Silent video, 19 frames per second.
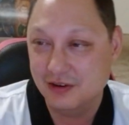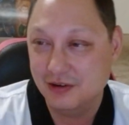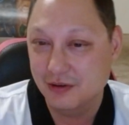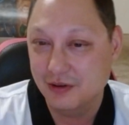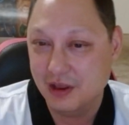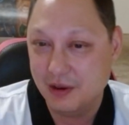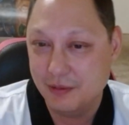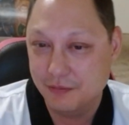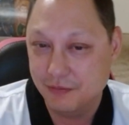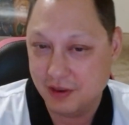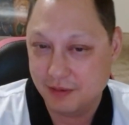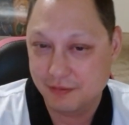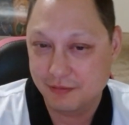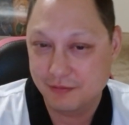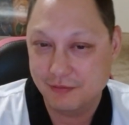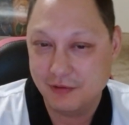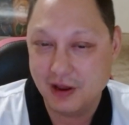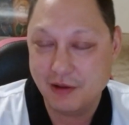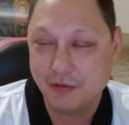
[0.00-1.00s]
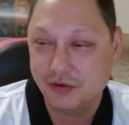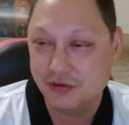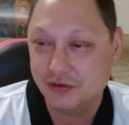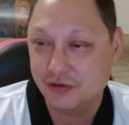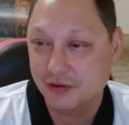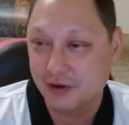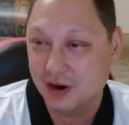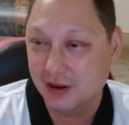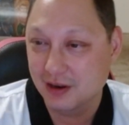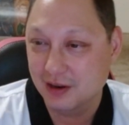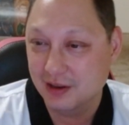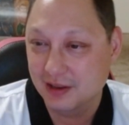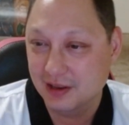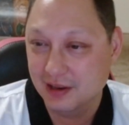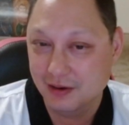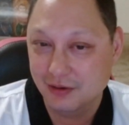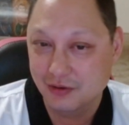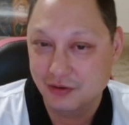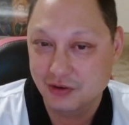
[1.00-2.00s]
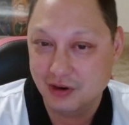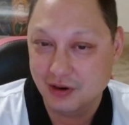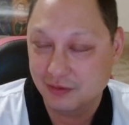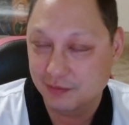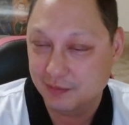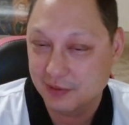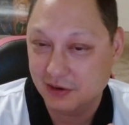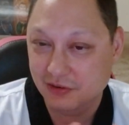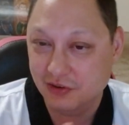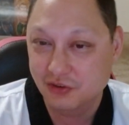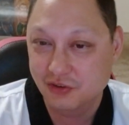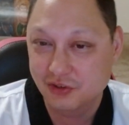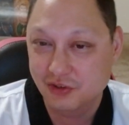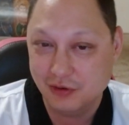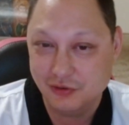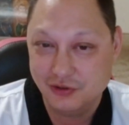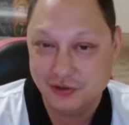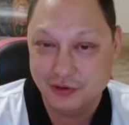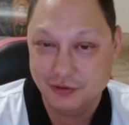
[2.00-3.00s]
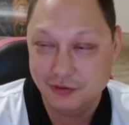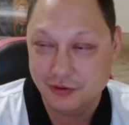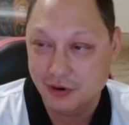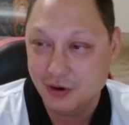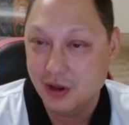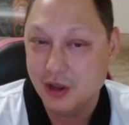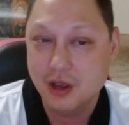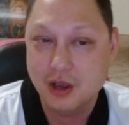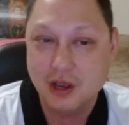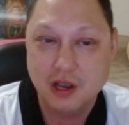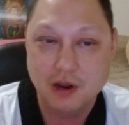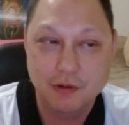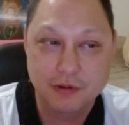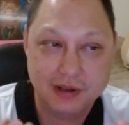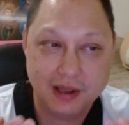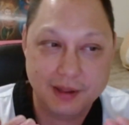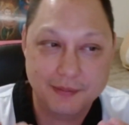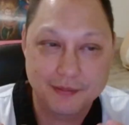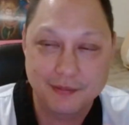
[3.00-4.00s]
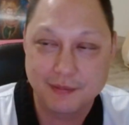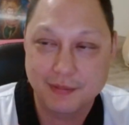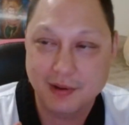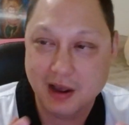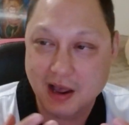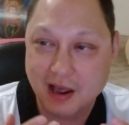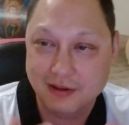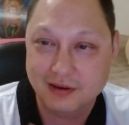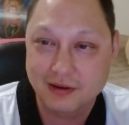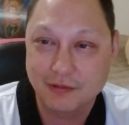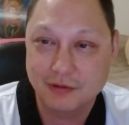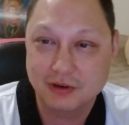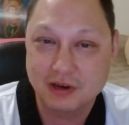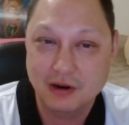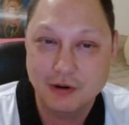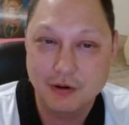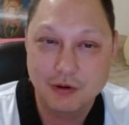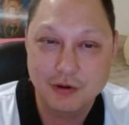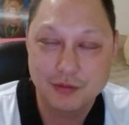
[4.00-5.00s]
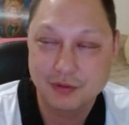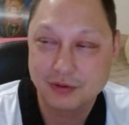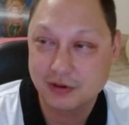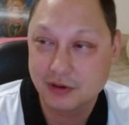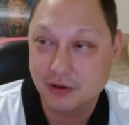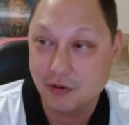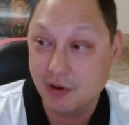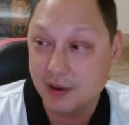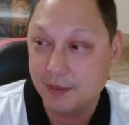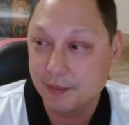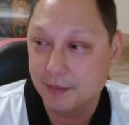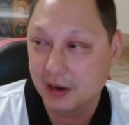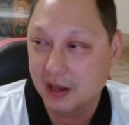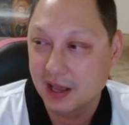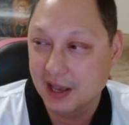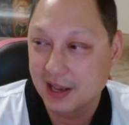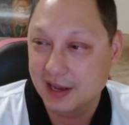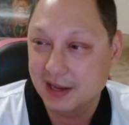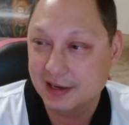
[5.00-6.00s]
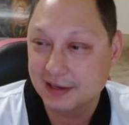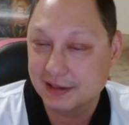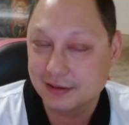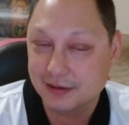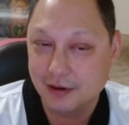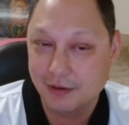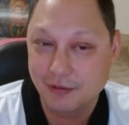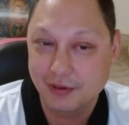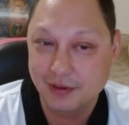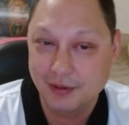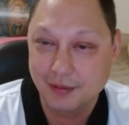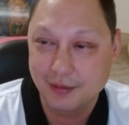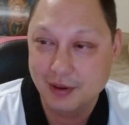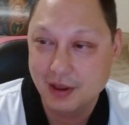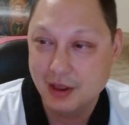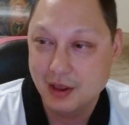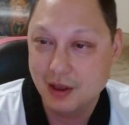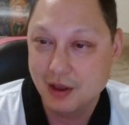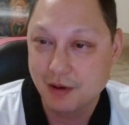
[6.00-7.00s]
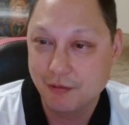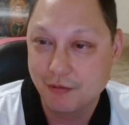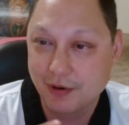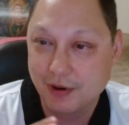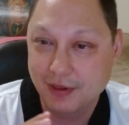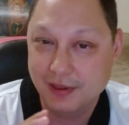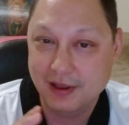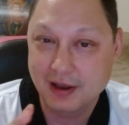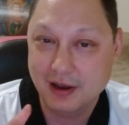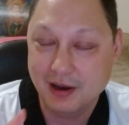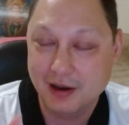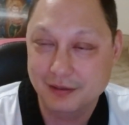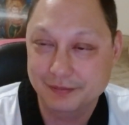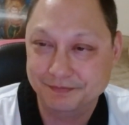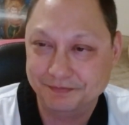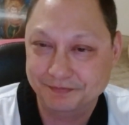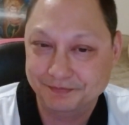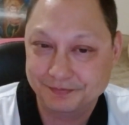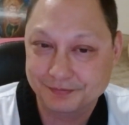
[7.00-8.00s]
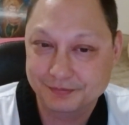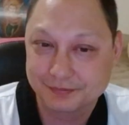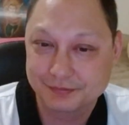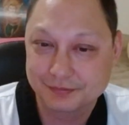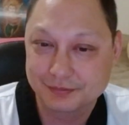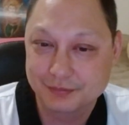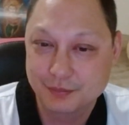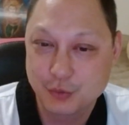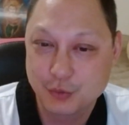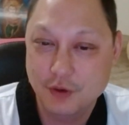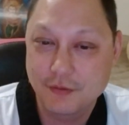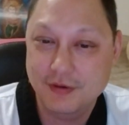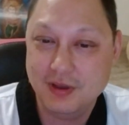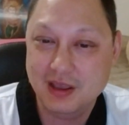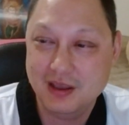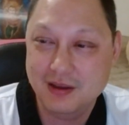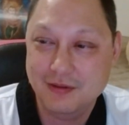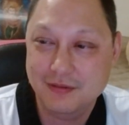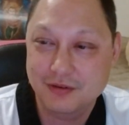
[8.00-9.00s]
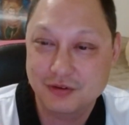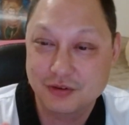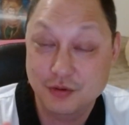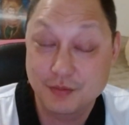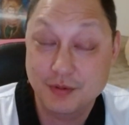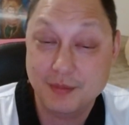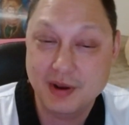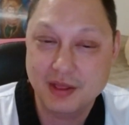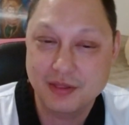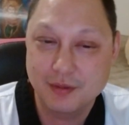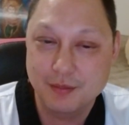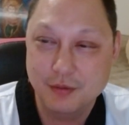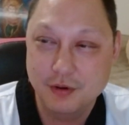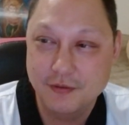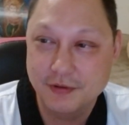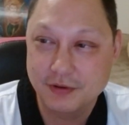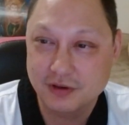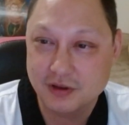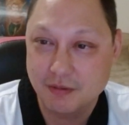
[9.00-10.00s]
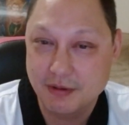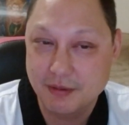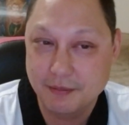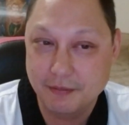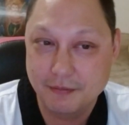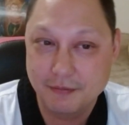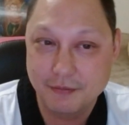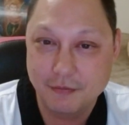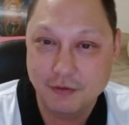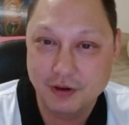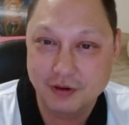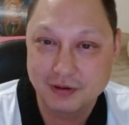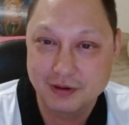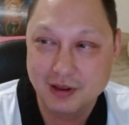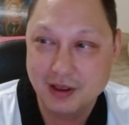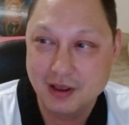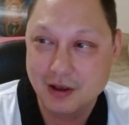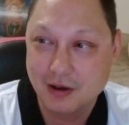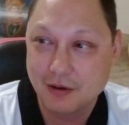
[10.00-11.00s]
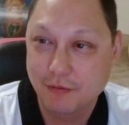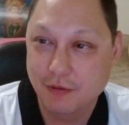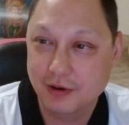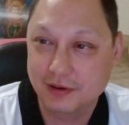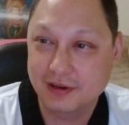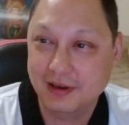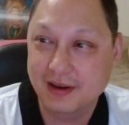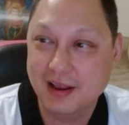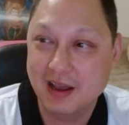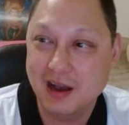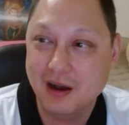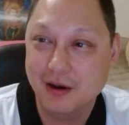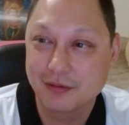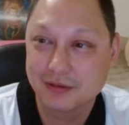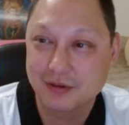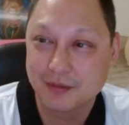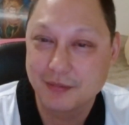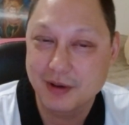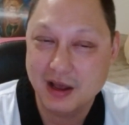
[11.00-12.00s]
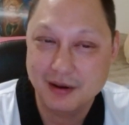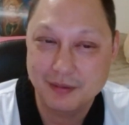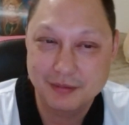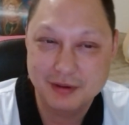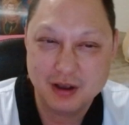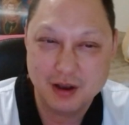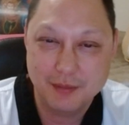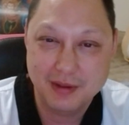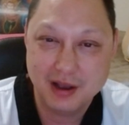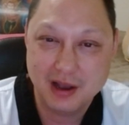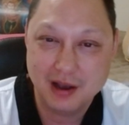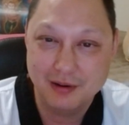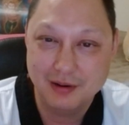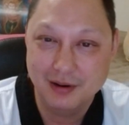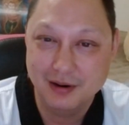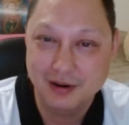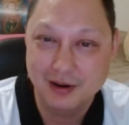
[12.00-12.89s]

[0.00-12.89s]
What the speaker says: they were struggling, and especially Joe Shuster, who as he was getting older, was going blind. So when the movie Superman the movie was announced, about to come out in